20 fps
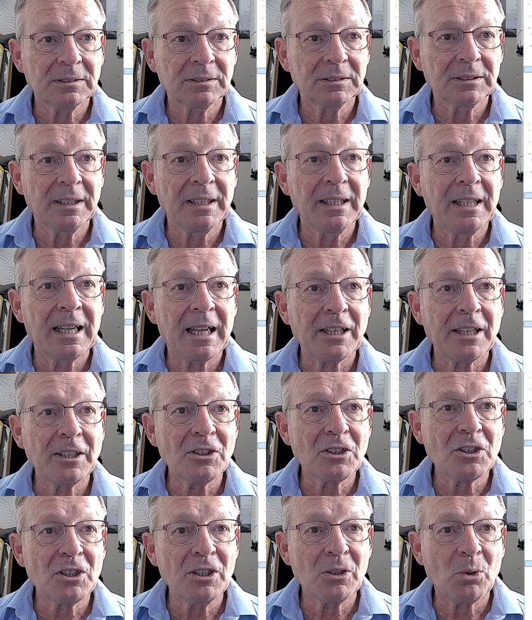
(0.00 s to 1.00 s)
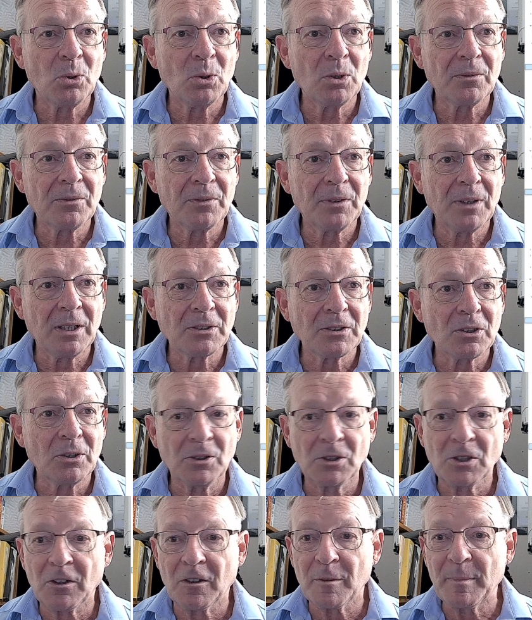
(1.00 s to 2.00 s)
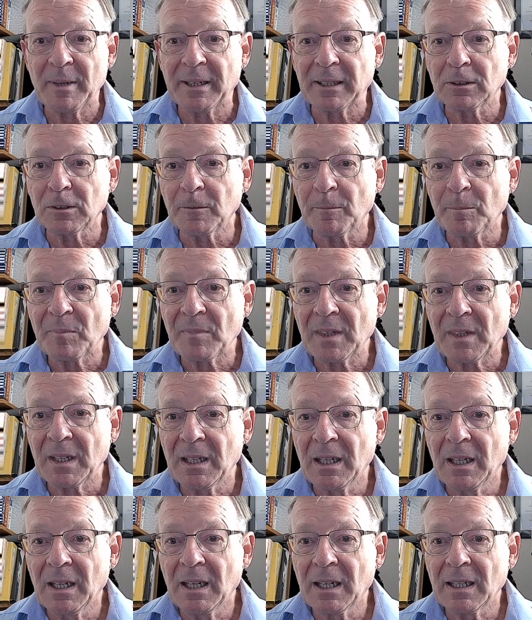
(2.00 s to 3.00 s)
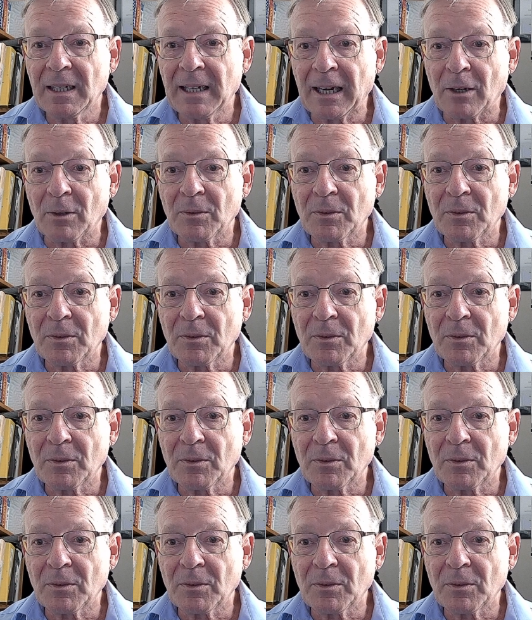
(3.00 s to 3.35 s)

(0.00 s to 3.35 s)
and I can see all the files I've got in Coromandel. Now there's